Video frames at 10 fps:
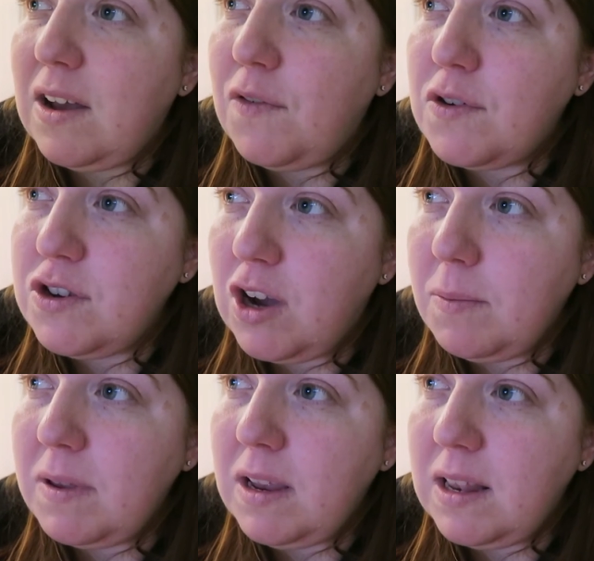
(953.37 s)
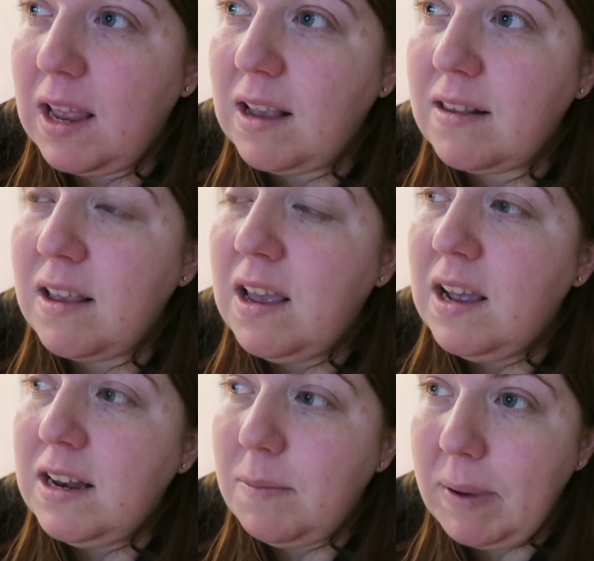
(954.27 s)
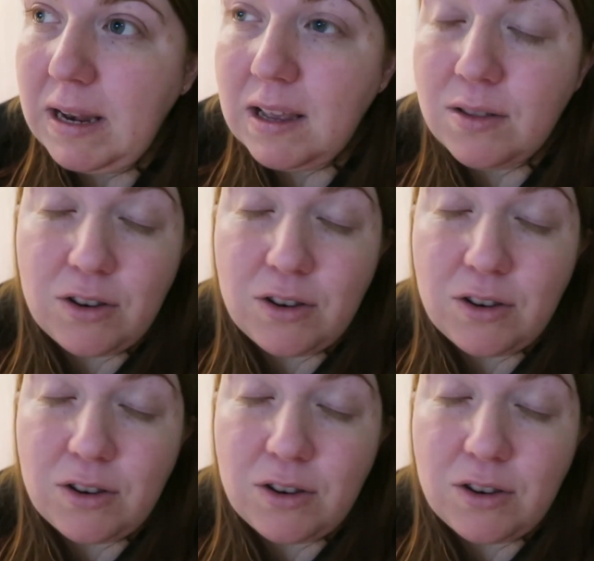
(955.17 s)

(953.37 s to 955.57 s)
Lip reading: For tops in Next, depending on